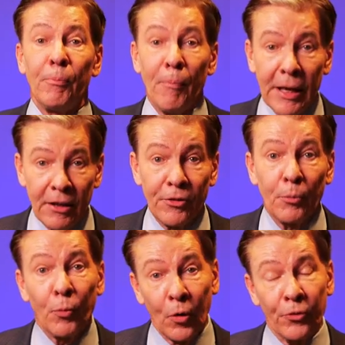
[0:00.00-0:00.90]
Many of
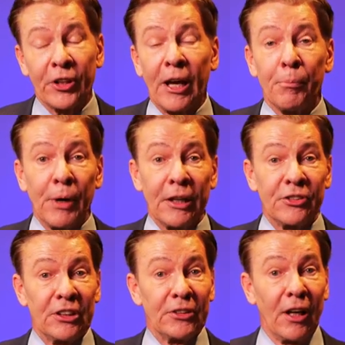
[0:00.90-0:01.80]
them want to get
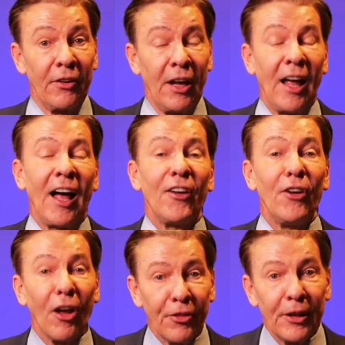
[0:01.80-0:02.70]
Brexit done, and
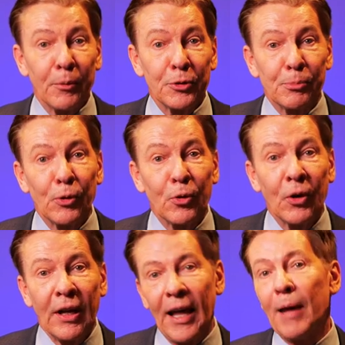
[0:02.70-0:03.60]
nothing was more
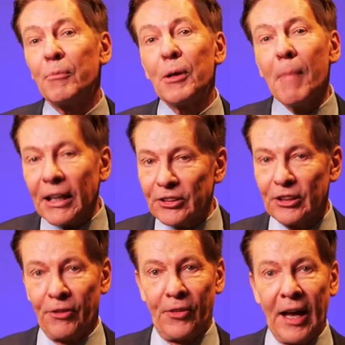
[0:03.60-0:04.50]

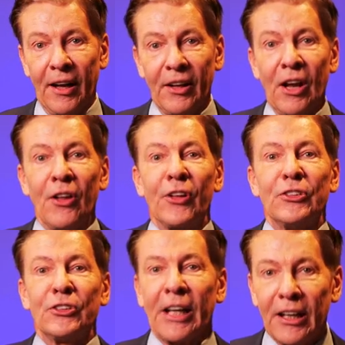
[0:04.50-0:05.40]
emblematic of that than
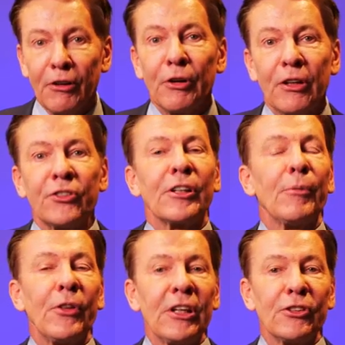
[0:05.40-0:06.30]
getting rid of some
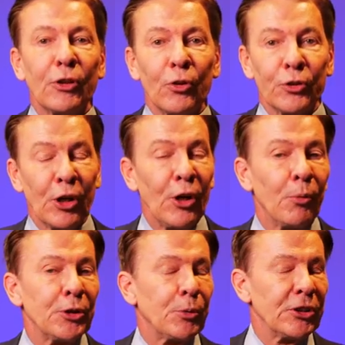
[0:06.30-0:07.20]
of these laws
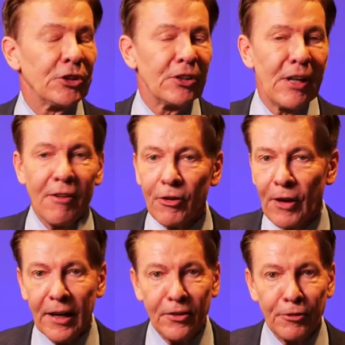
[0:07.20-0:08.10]
which we should never have
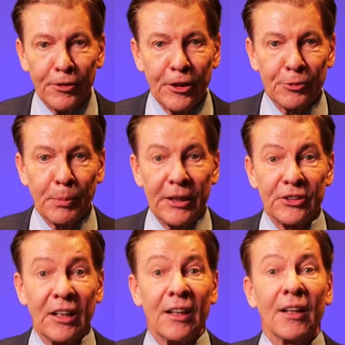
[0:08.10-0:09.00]
had in the first place.
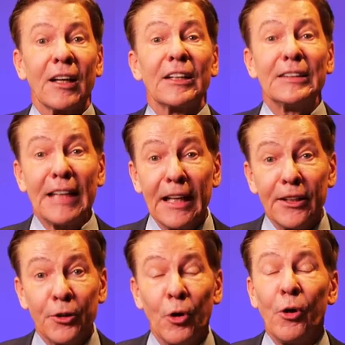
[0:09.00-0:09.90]
And I can tell
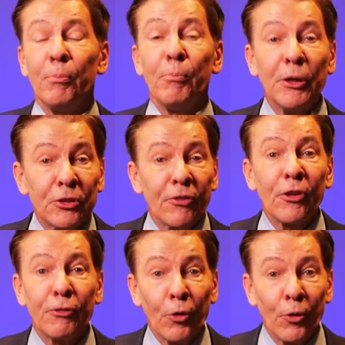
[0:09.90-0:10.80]
you, most of
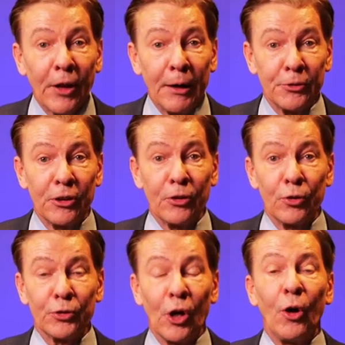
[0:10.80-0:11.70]
the 4,000
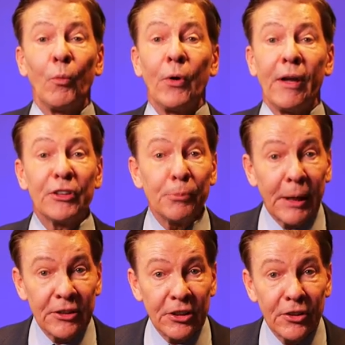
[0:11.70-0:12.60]
laws were never
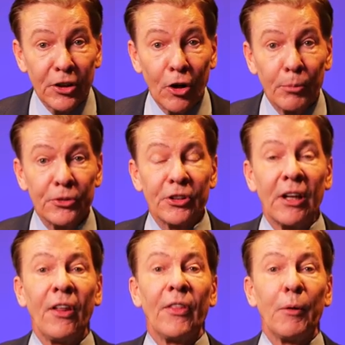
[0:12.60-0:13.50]
debated in the Commons.
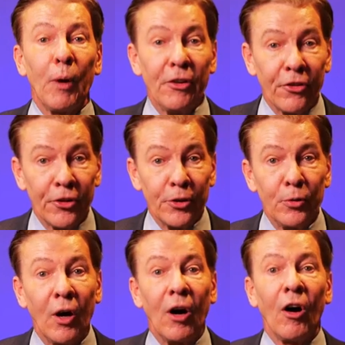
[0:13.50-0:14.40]
They went
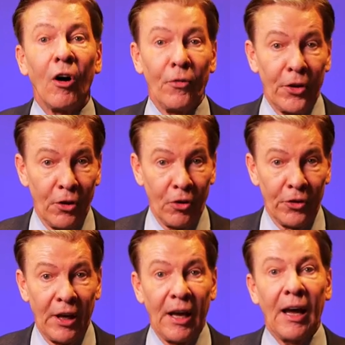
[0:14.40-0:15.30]
through on the
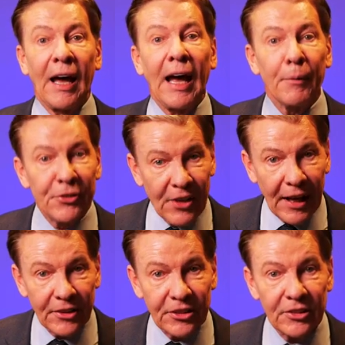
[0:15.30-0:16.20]
nod. How is
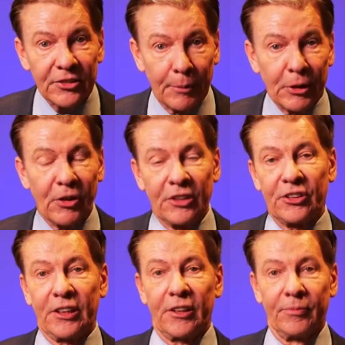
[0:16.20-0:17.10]
that
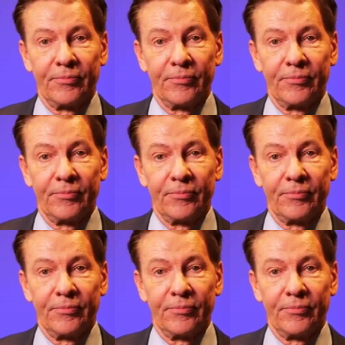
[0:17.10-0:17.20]
democratic?